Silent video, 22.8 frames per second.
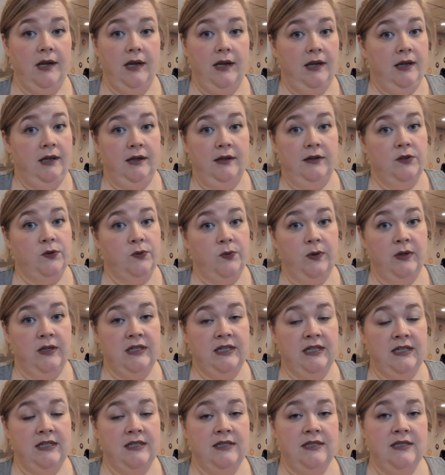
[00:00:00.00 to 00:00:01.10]
it is what it
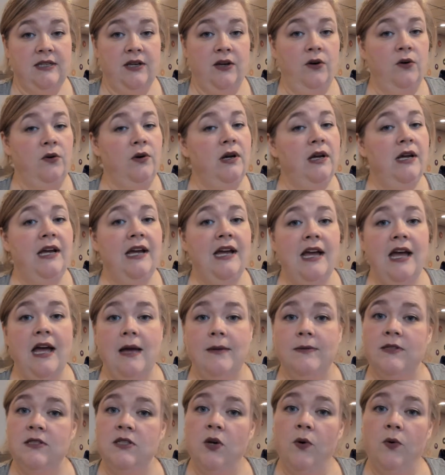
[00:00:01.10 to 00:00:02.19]
is. So,
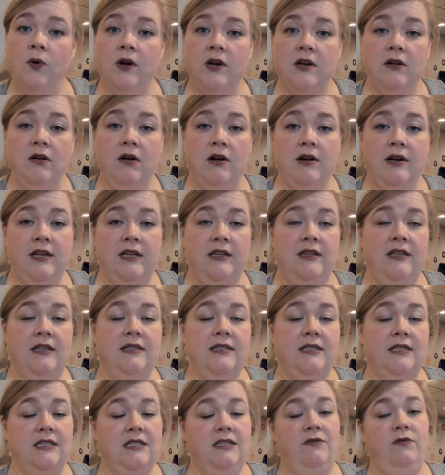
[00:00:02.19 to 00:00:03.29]
still working hard to hit that
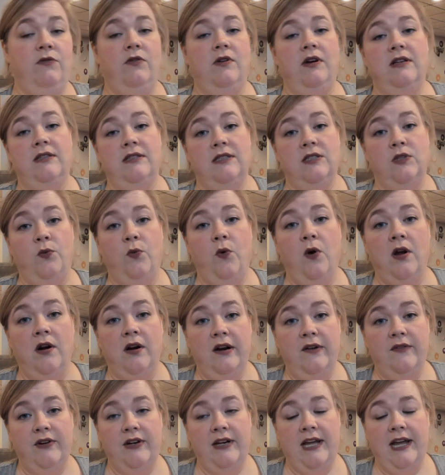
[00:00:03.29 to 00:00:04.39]
64 ounces of water
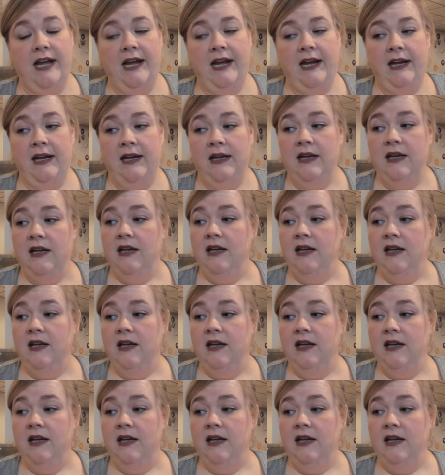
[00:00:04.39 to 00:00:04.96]
every day